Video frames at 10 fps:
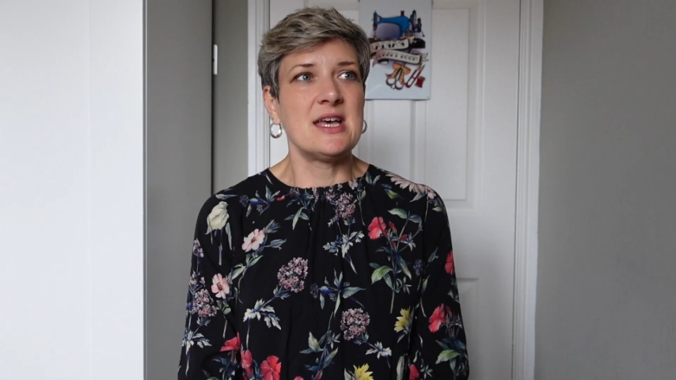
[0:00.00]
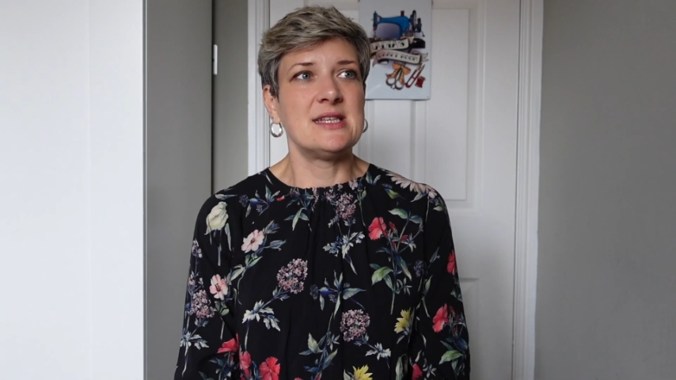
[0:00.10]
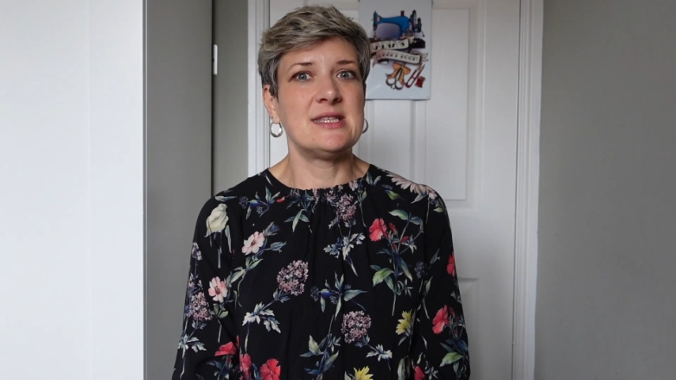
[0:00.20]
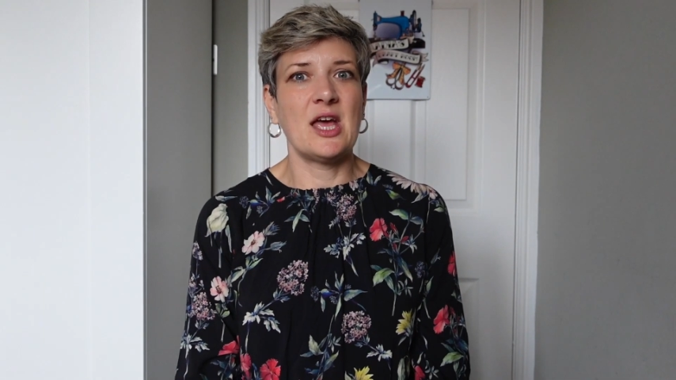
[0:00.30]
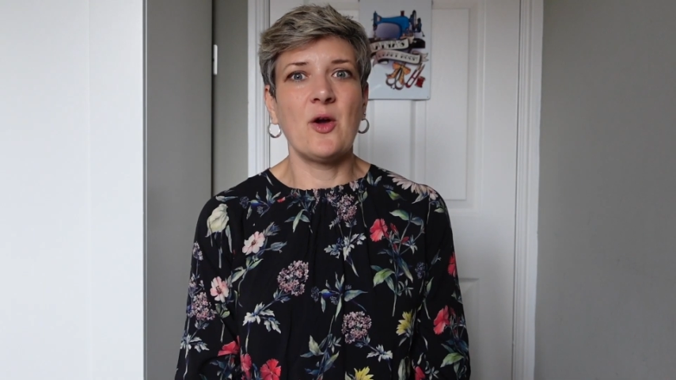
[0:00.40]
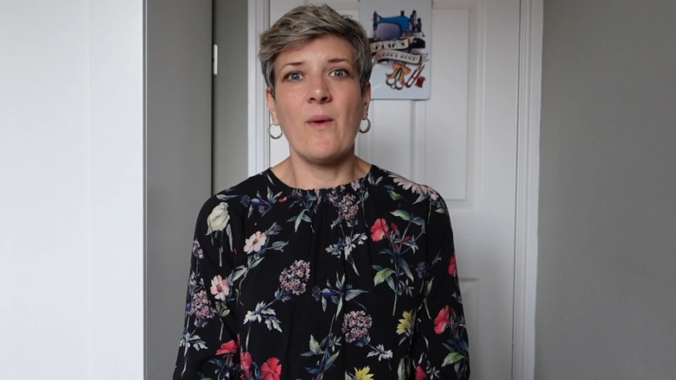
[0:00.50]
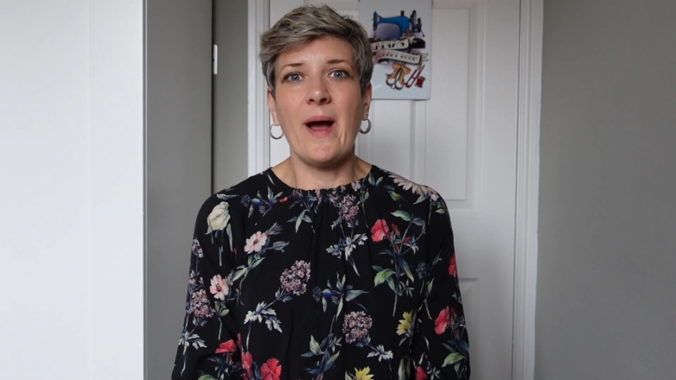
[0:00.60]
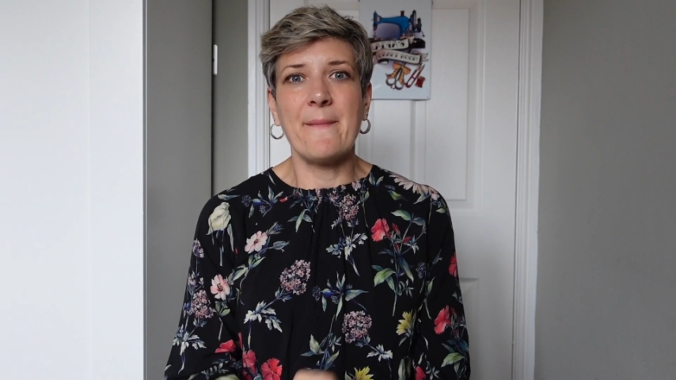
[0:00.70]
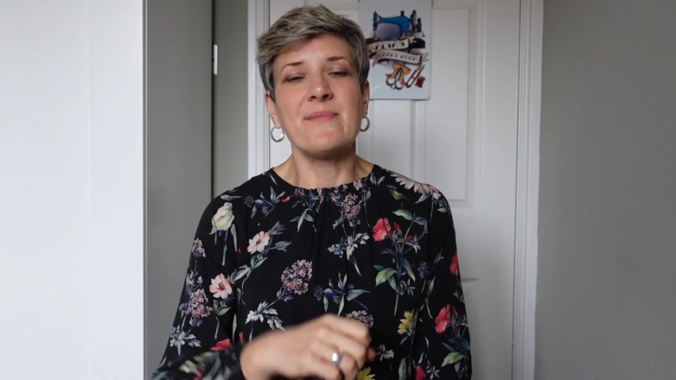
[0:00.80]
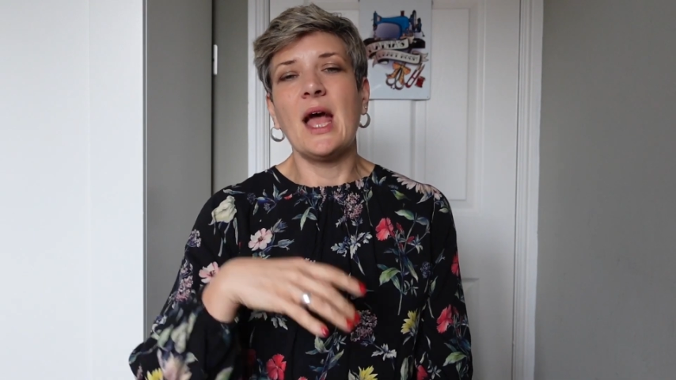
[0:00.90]
So
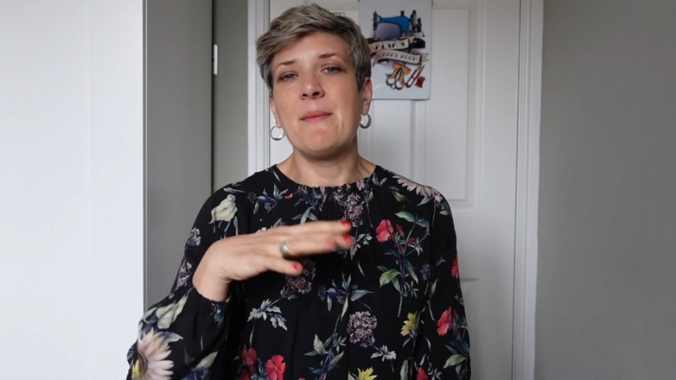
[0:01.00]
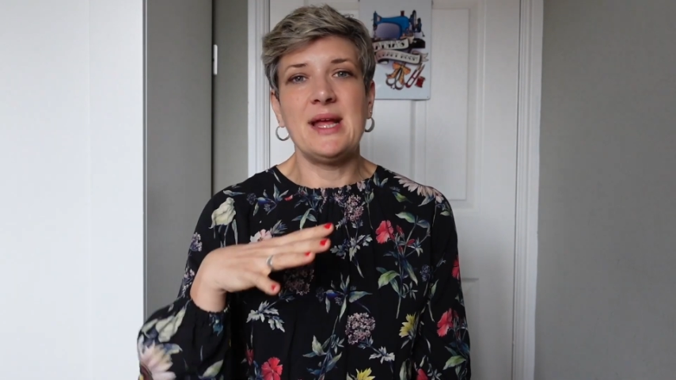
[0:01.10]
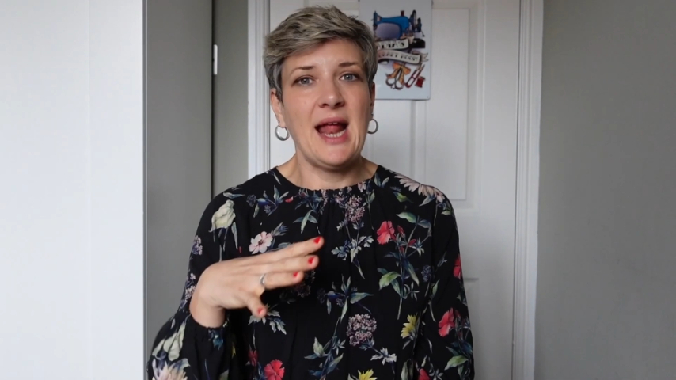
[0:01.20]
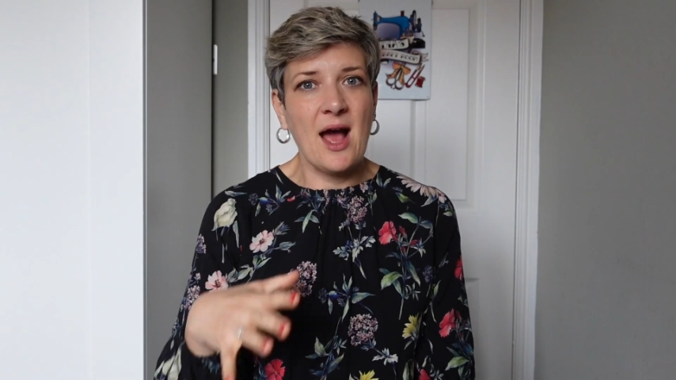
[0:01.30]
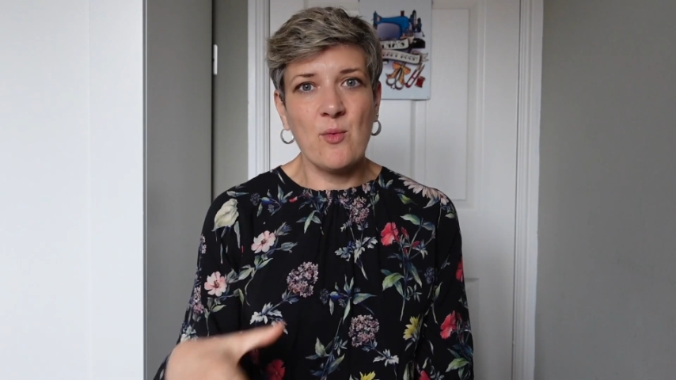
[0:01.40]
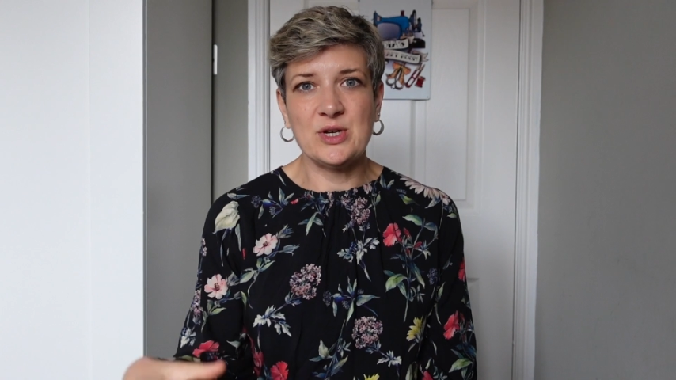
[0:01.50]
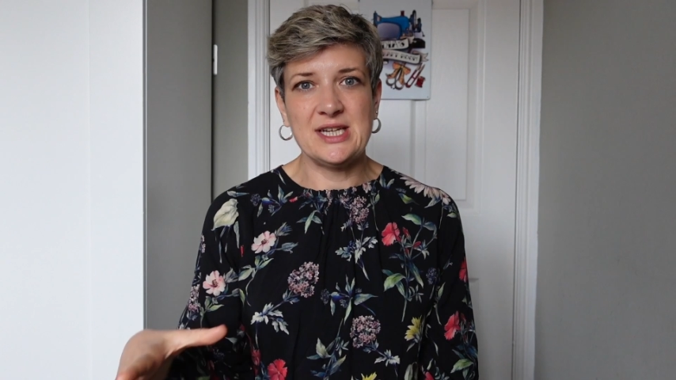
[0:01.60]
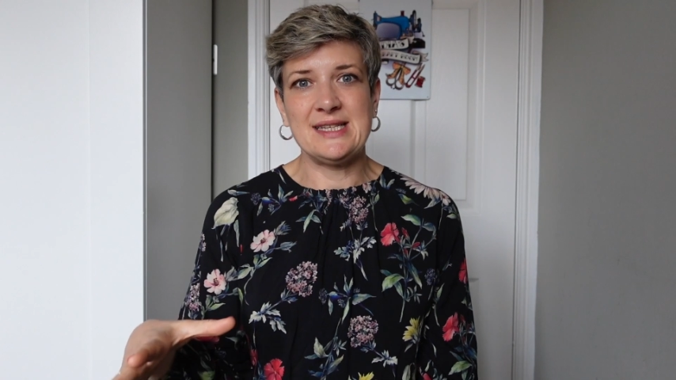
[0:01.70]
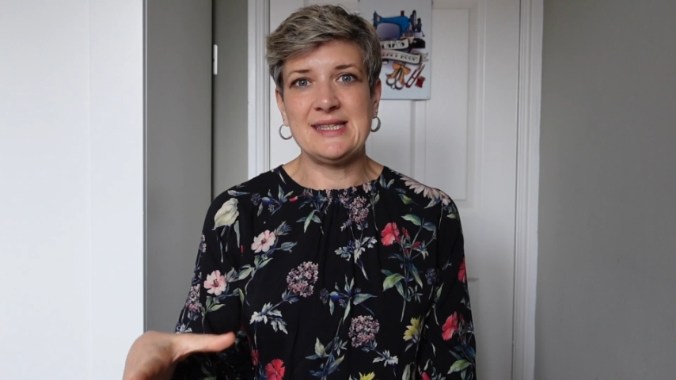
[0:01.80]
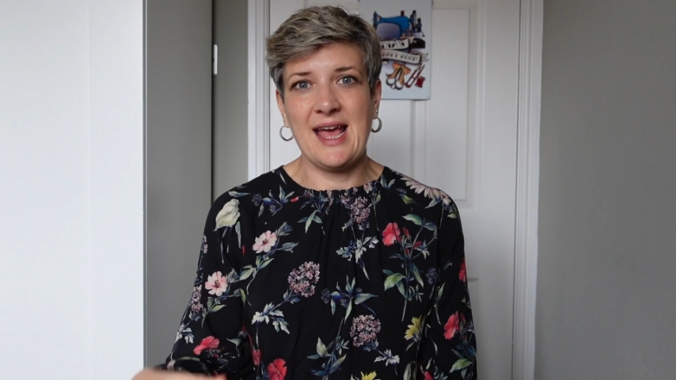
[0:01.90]
I mean, I
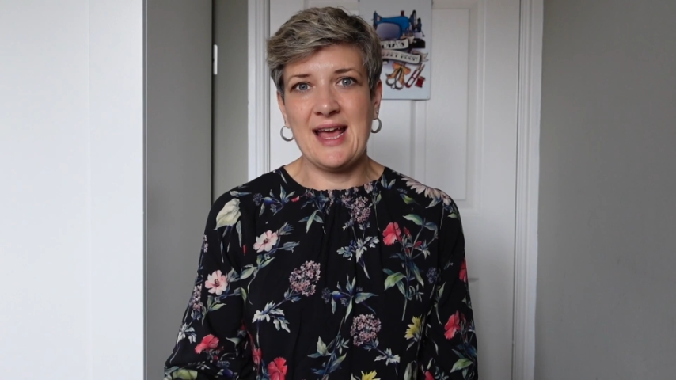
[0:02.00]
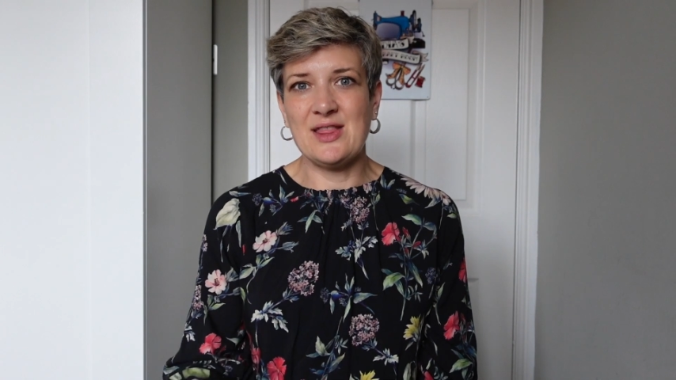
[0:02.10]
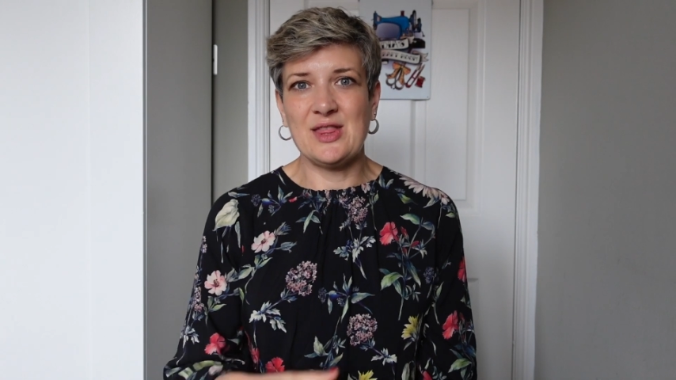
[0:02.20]
wouldn't say